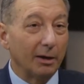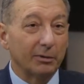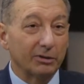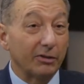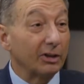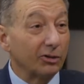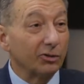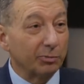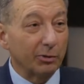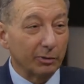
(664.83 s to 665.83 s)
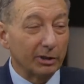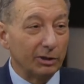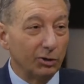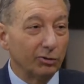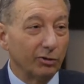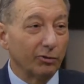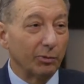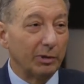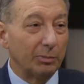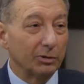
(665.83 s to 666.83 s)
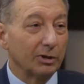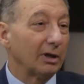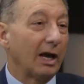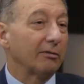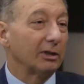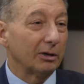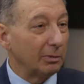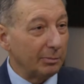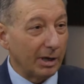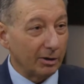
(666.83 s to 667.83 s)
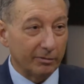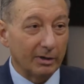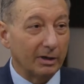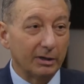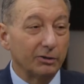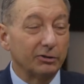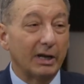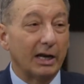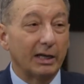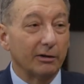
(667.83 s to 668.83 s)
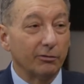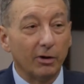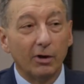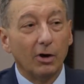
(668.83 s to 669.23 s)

because I think this has been really useful for people to have a little bit better of an understanding of